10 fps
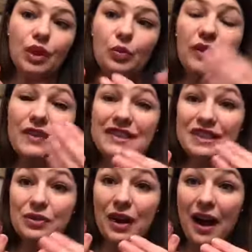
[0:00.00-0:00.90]
if it's
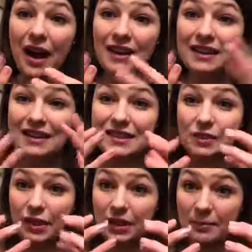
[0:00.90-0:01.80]
still hot, it's
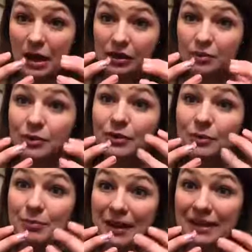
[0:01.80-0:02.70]
still kind of malleable
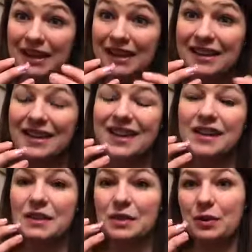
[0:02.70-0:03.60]
and bending,
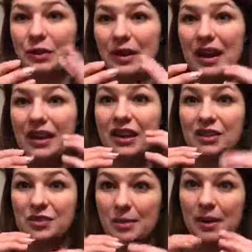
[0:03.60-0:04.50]
so when you cut it
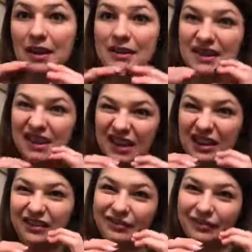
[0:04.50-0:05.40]
and trim it, it's going to
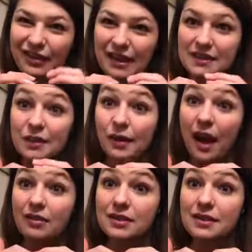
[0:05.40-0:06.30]
kind of flex
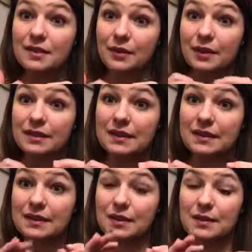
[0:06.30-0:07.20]
around. So this
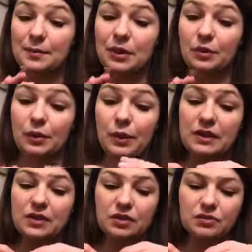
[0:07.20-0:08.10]
is something you want to
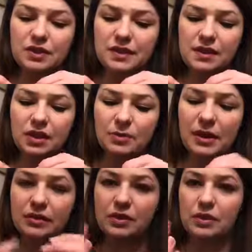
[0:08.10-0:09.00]
wait till just a little
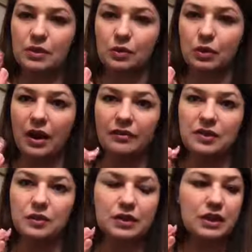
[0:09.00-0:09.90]
bit till it's cooled off.
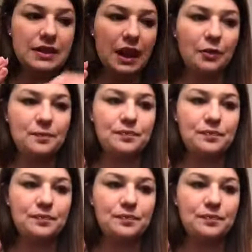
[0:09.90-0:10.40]
So it's good now.